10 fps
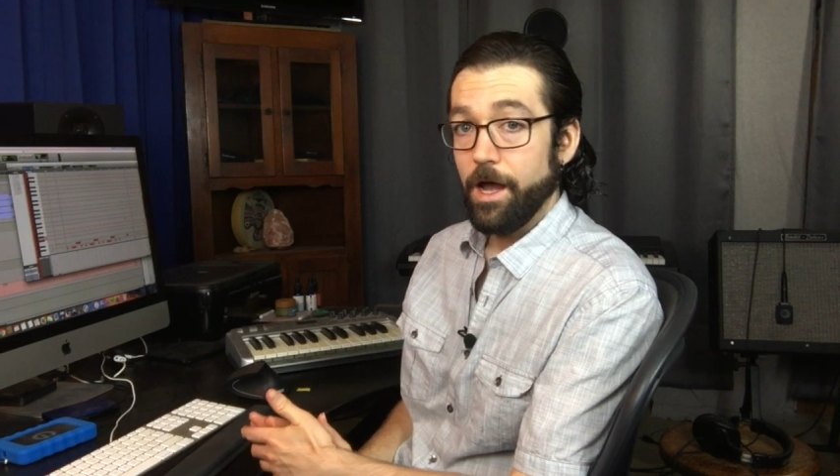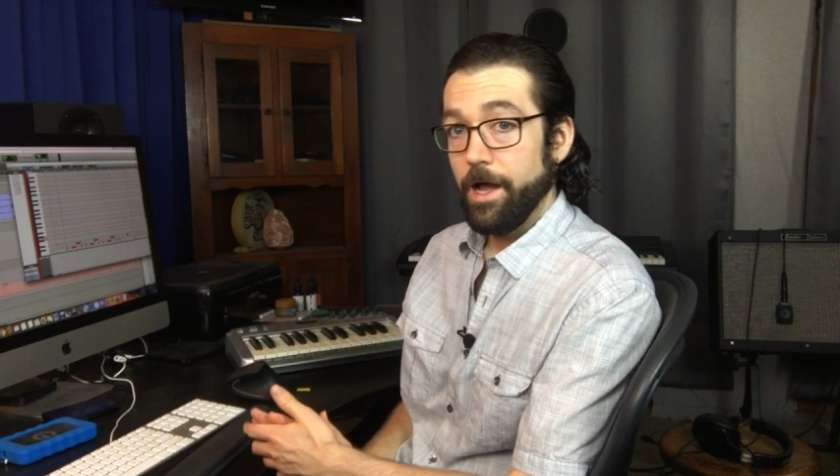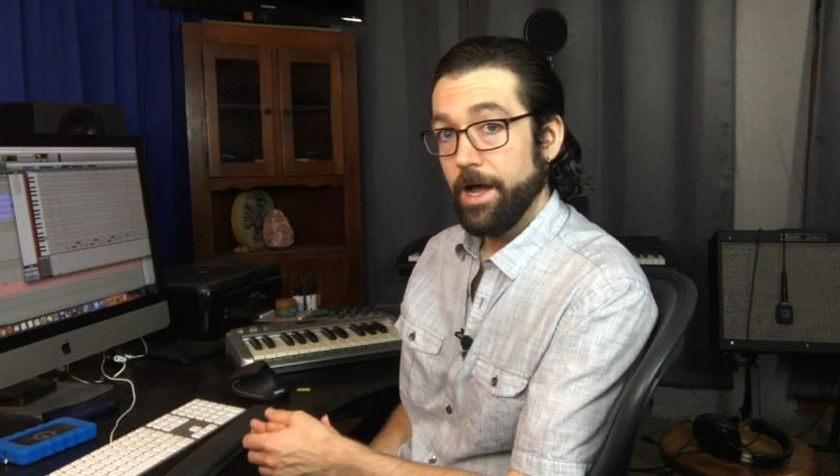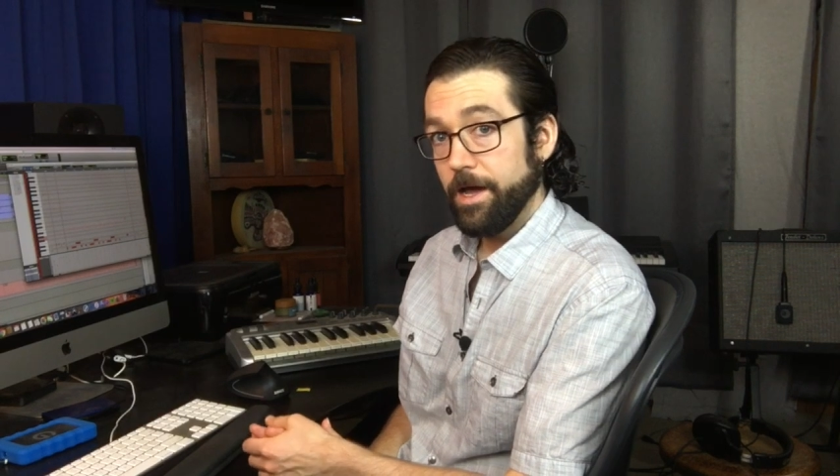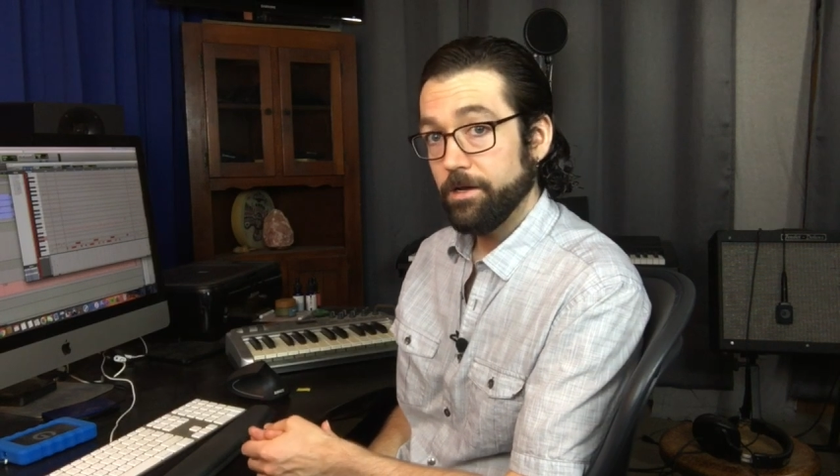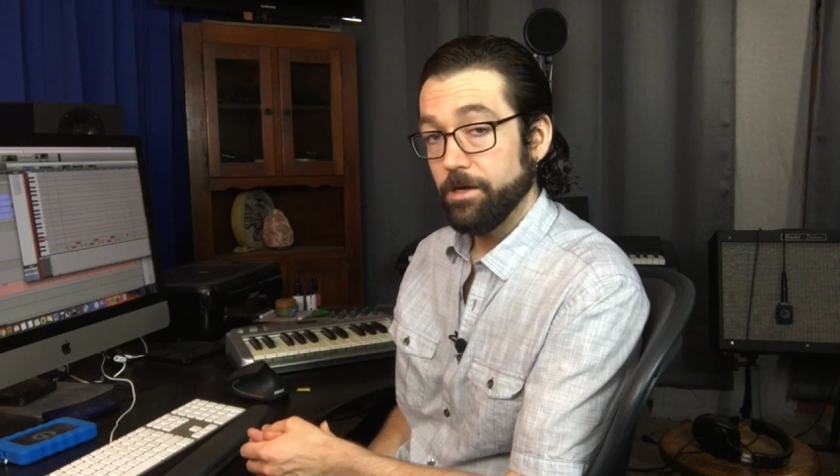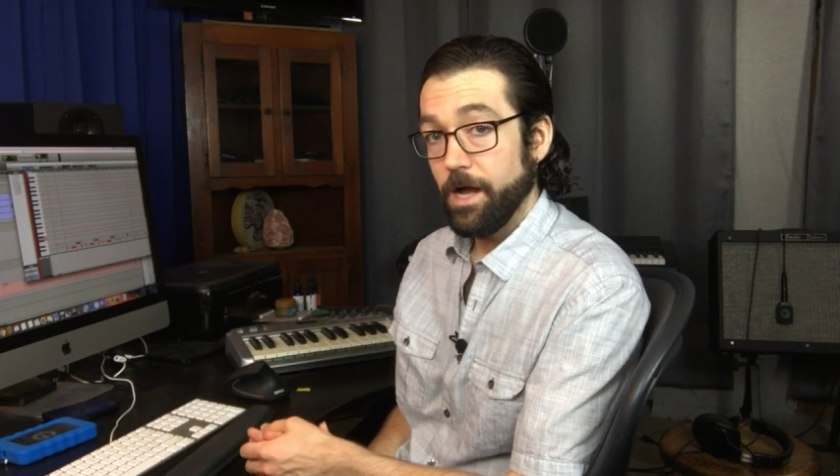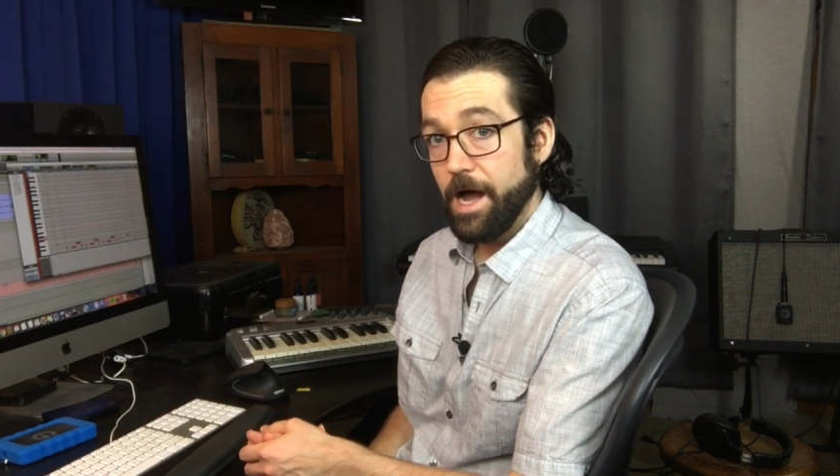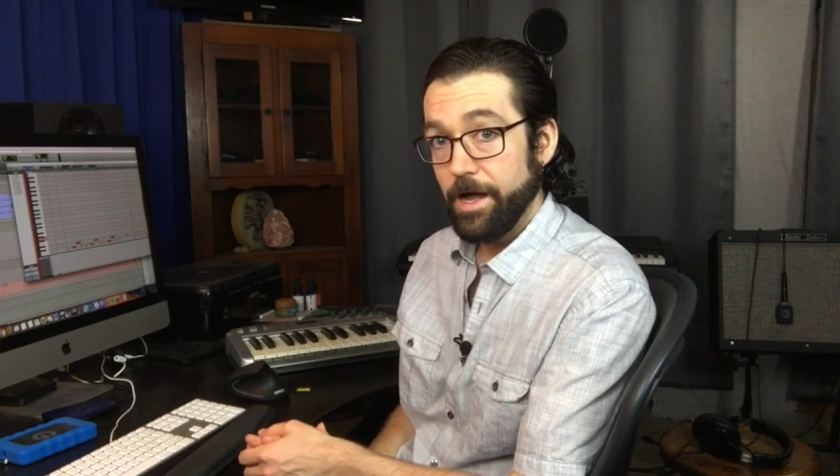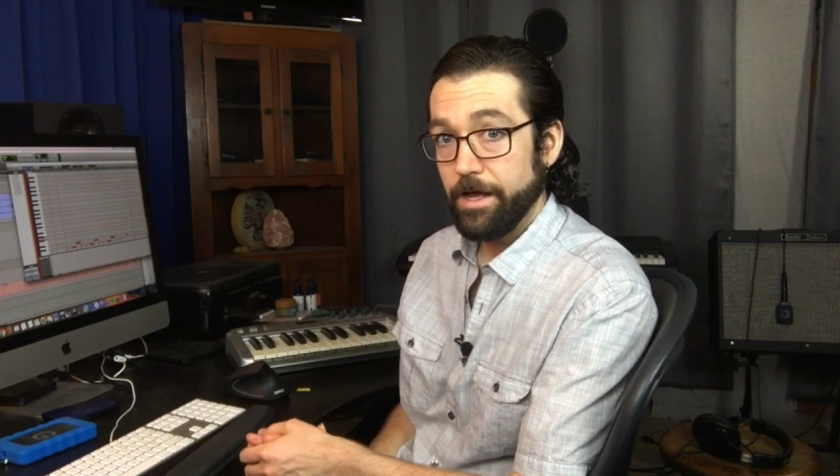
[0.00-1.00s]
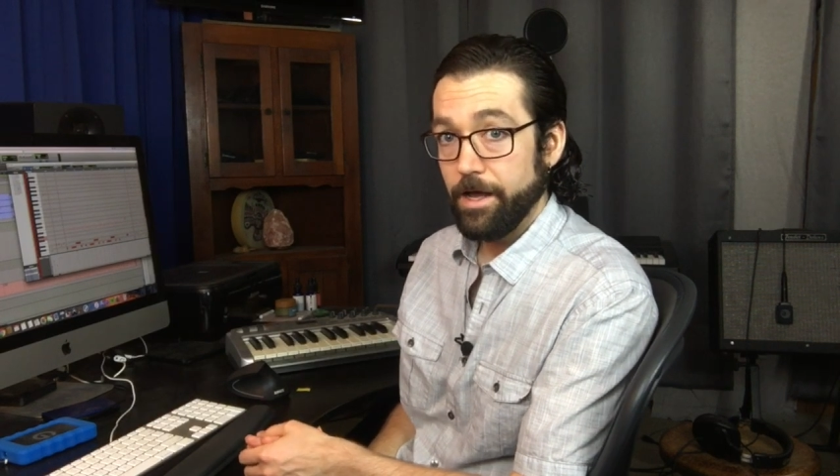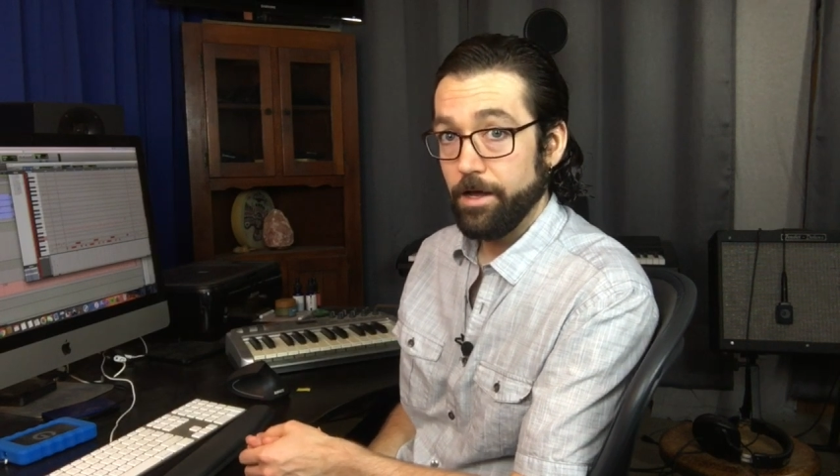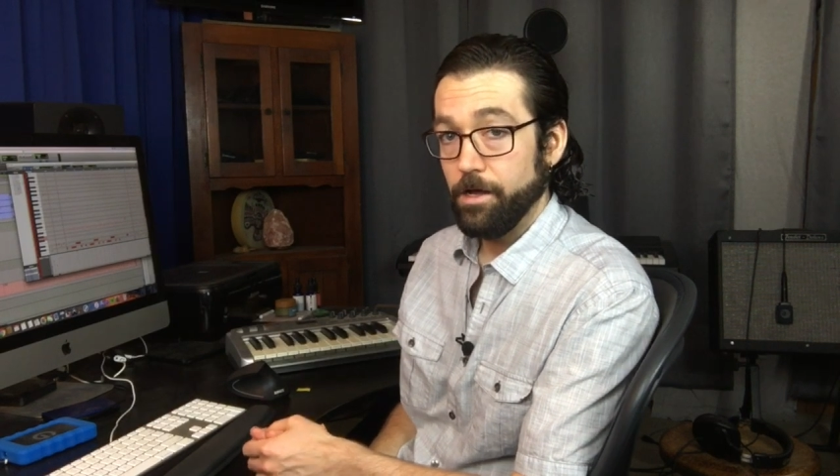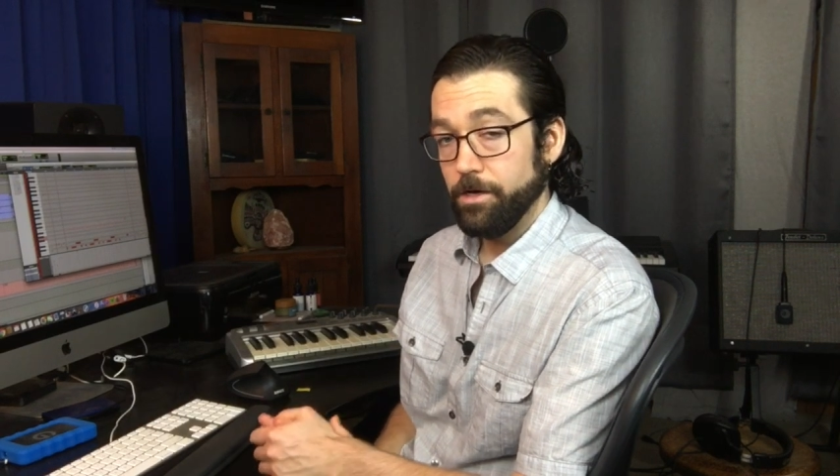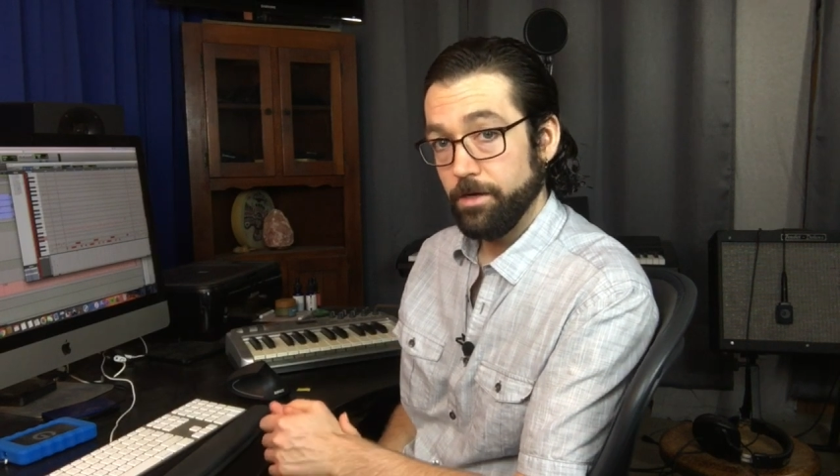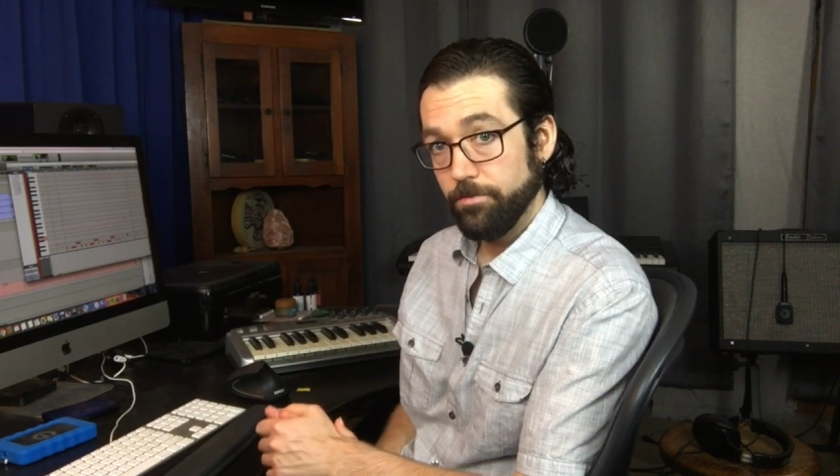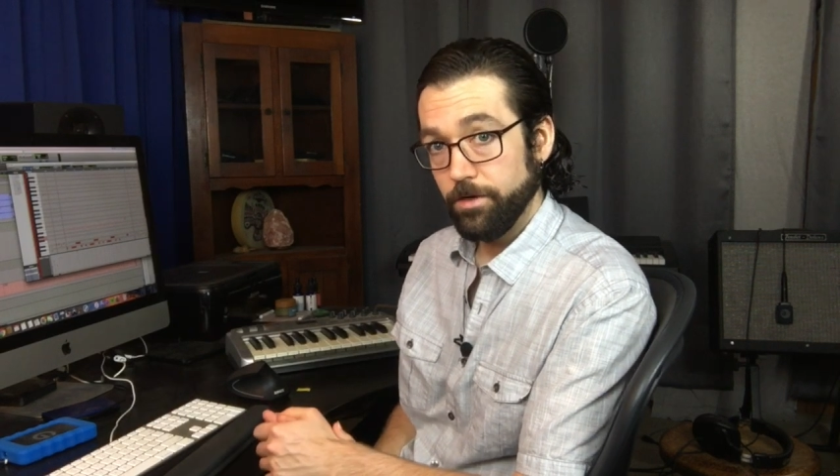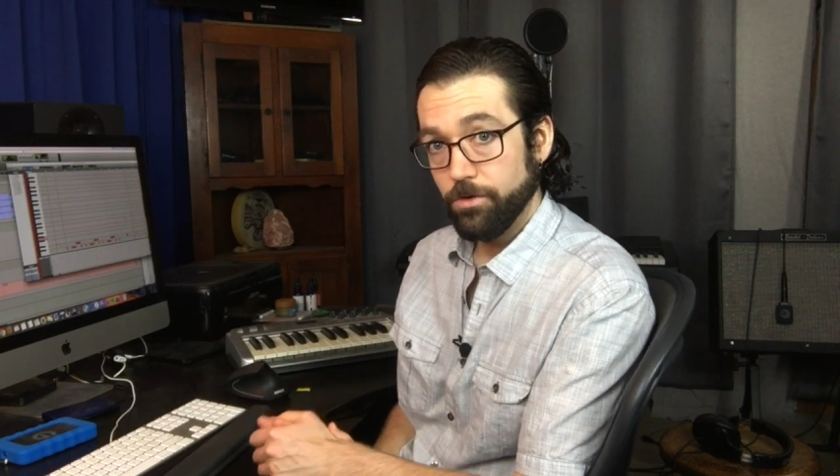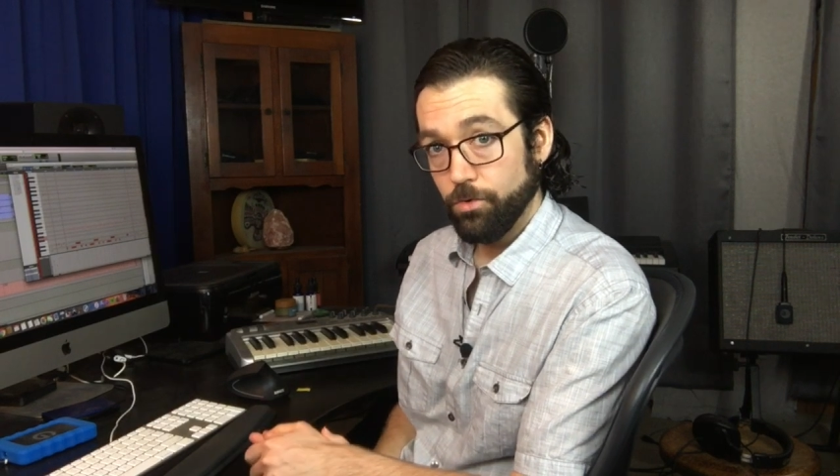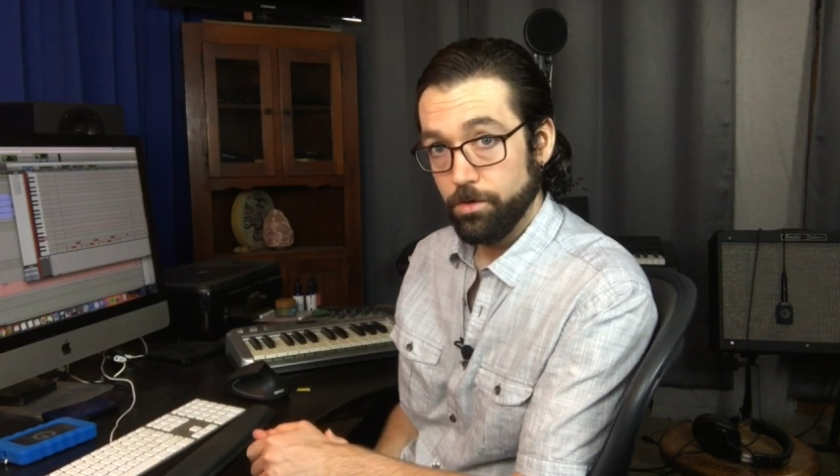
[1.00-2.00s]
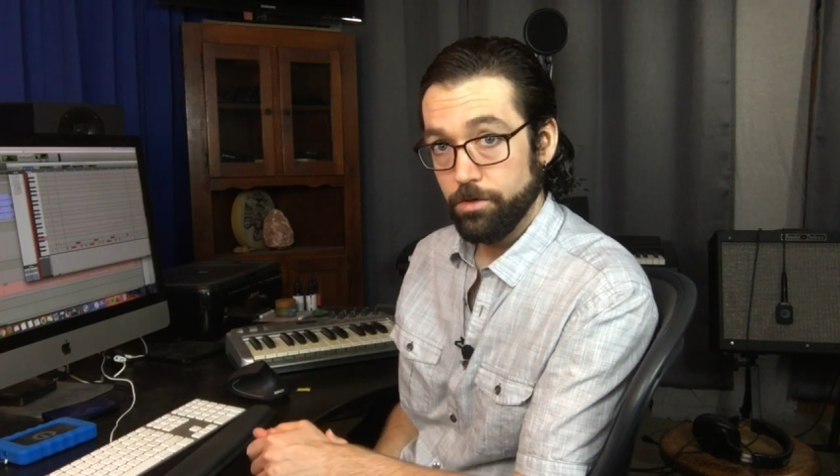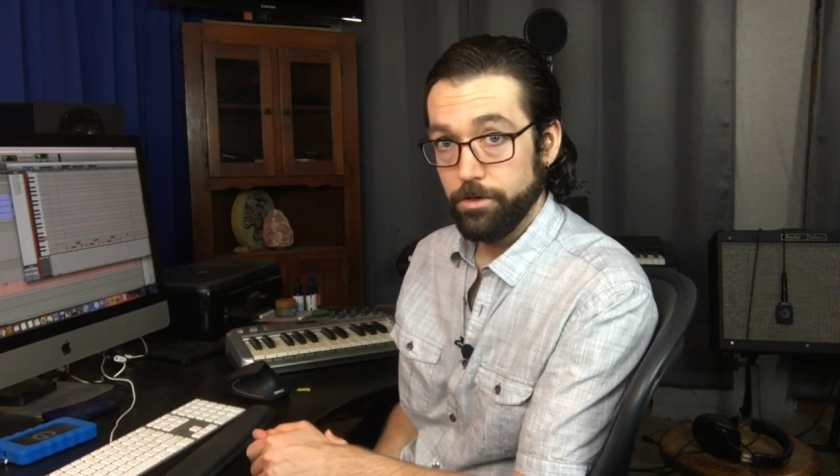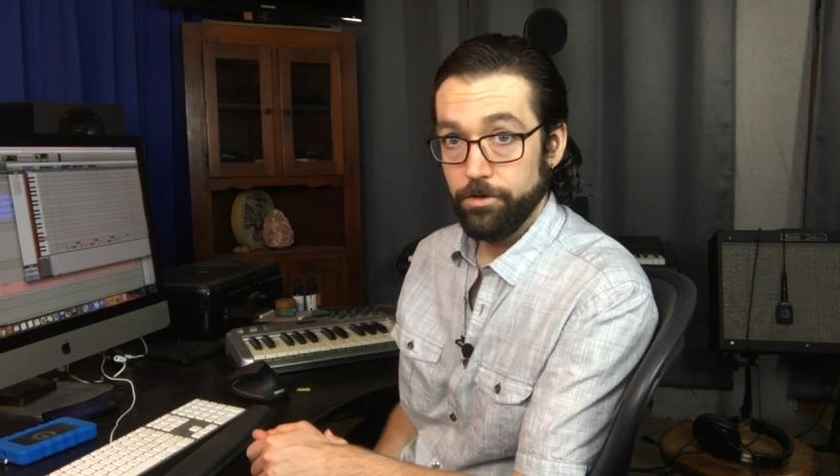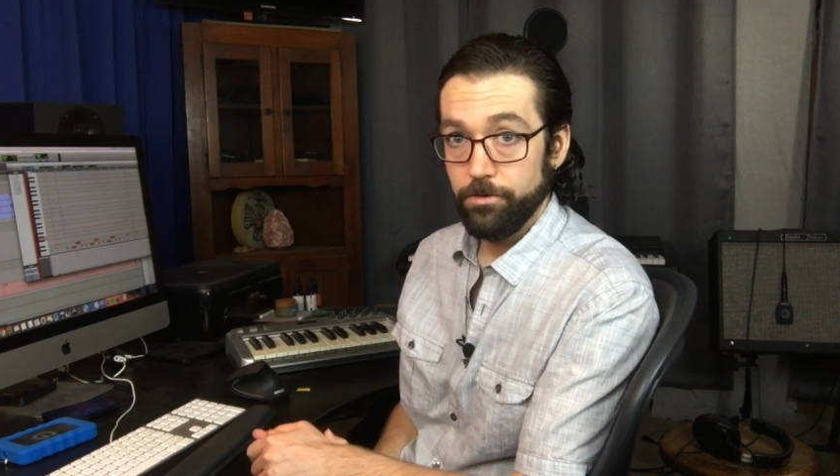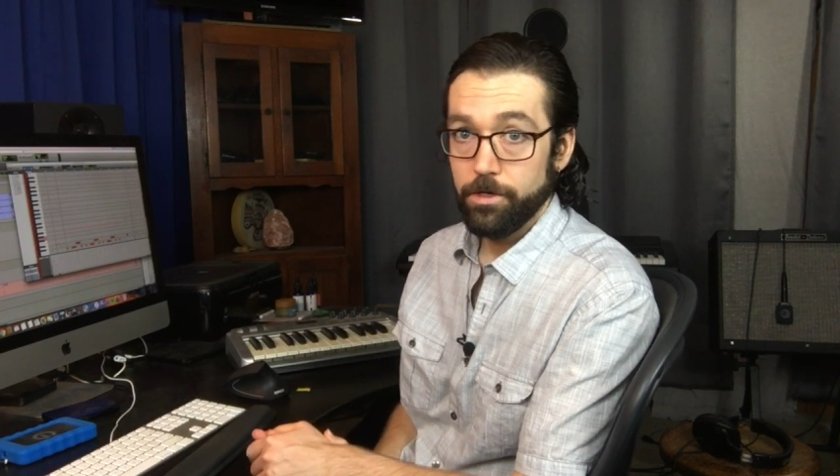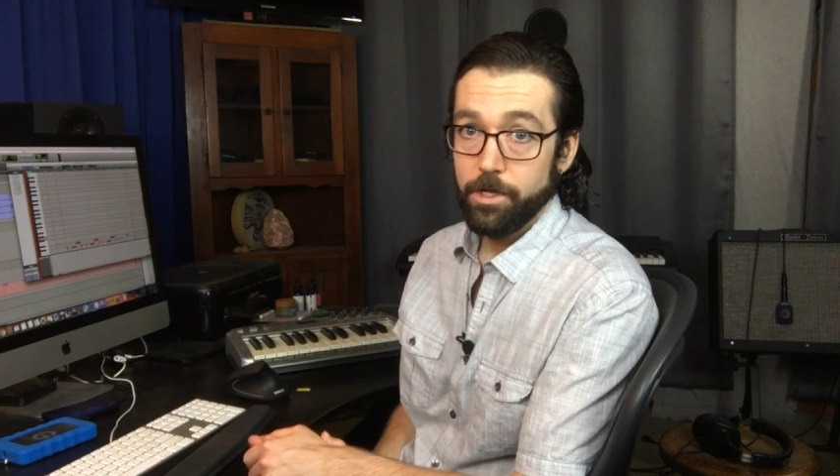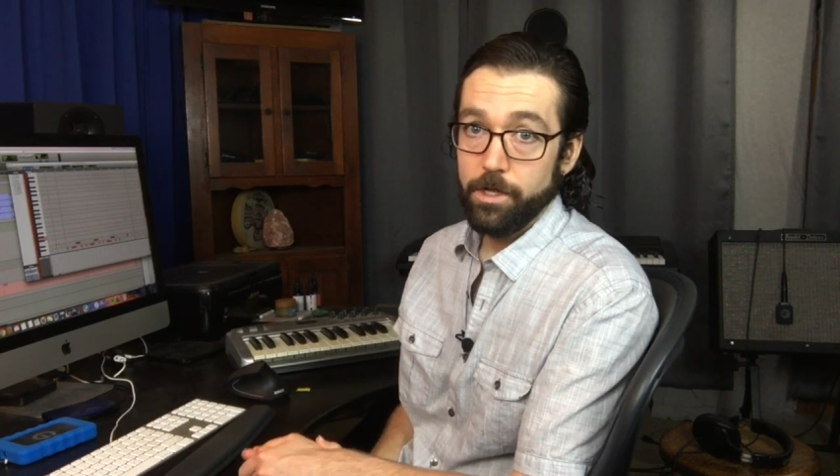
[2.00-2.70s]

I added a hi-hat on every quarter note